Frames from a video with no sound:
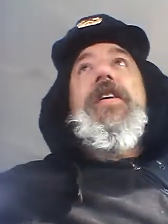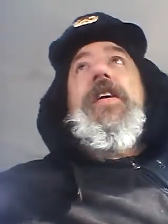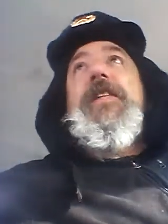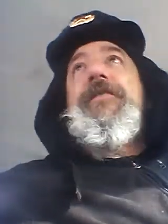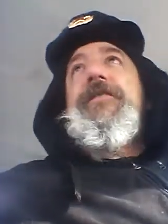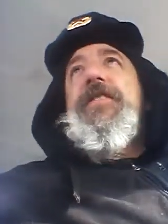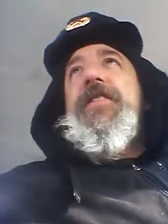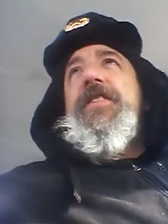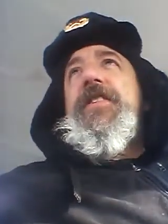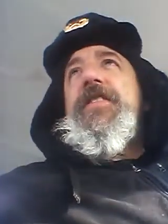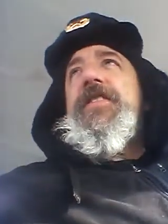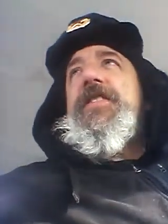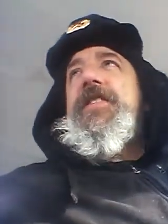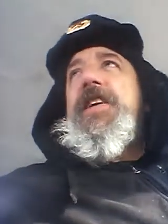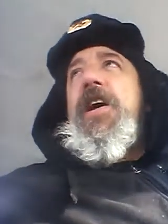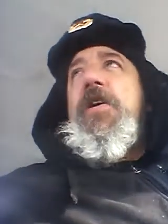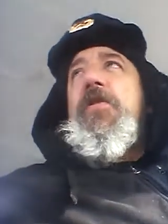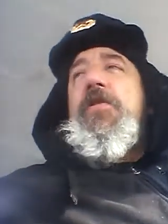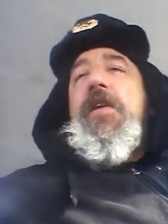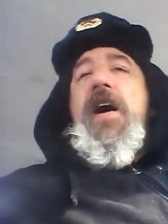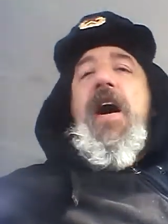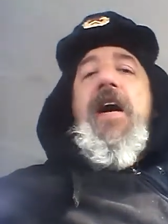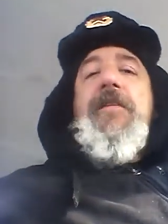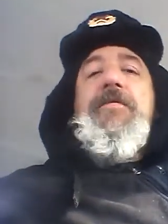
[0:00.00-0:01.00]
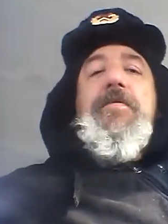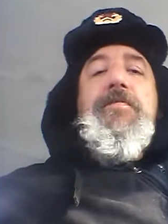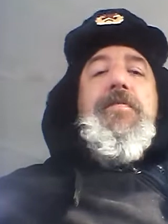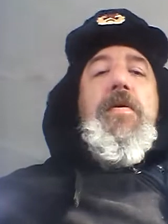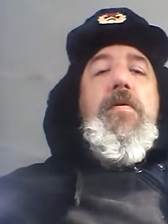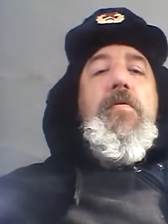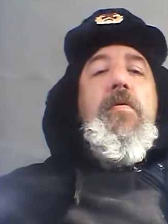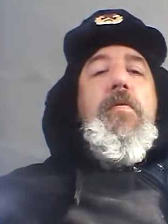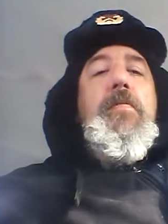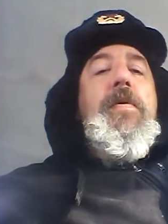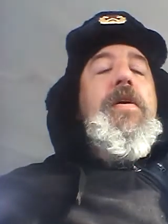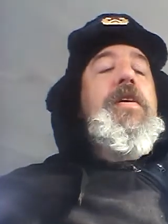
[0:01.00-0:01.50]
if you're just going after
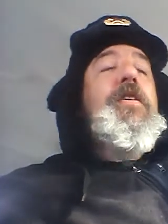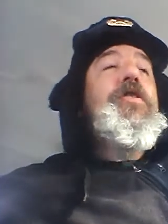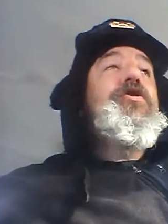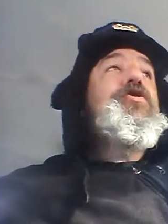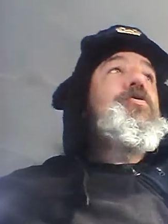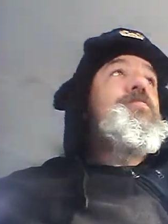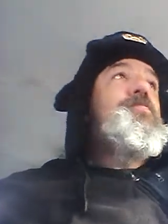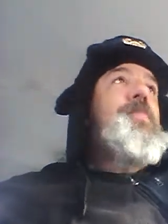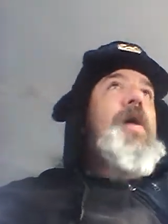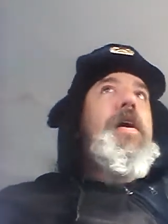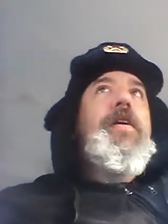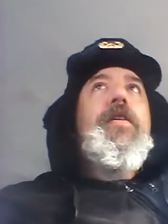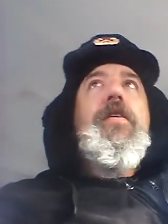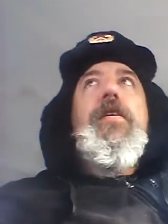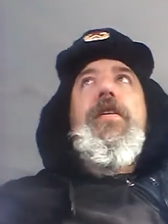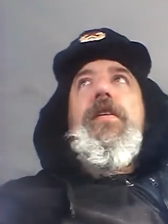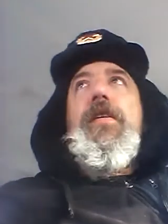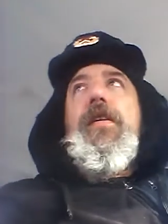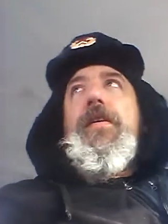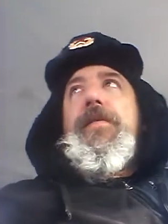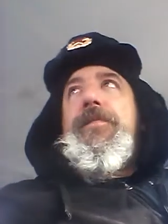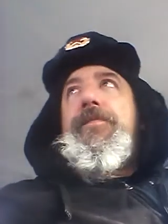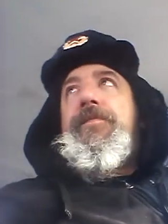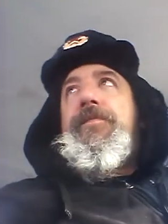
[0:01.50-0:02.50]
people because you're butthurt